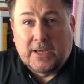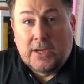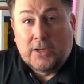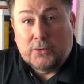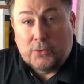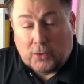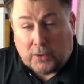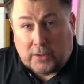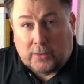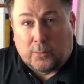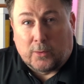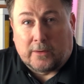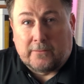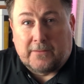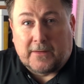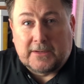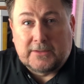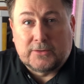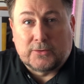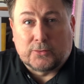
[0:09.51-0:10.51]
newly
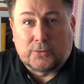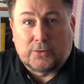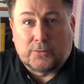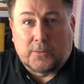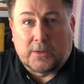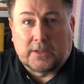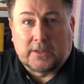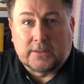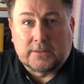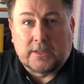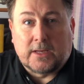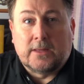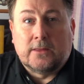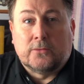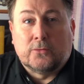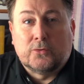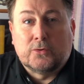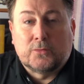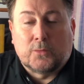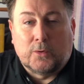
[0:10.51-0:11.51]
qualified social workers and
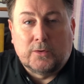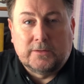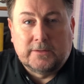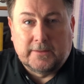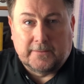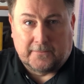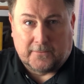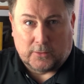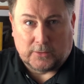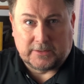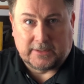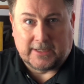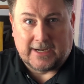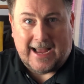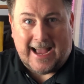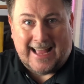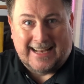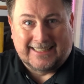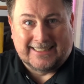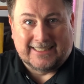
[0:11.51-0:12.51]
those wanting to foster
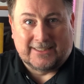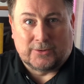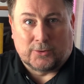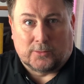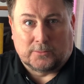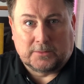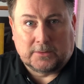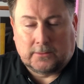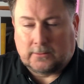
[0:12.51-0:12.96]
and adopt.